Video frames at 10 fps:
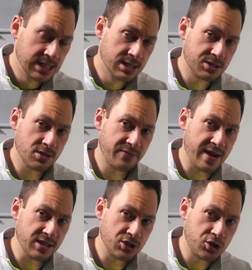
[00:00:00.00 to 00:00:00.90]
So the fact
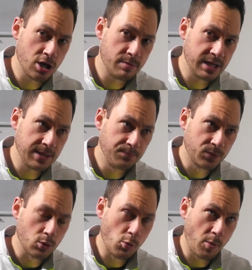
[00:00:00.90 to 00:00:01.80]
that Germany
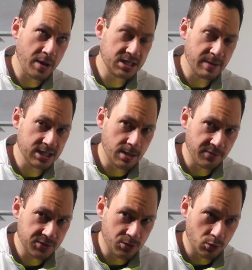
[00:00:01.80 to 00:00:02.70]
were prepared to make some
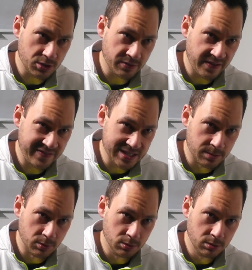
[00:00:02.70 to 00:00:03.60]
sort of
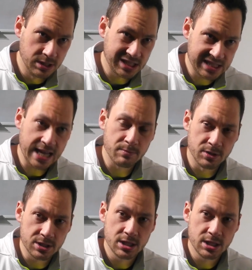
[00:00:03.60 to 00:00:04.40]
visible statement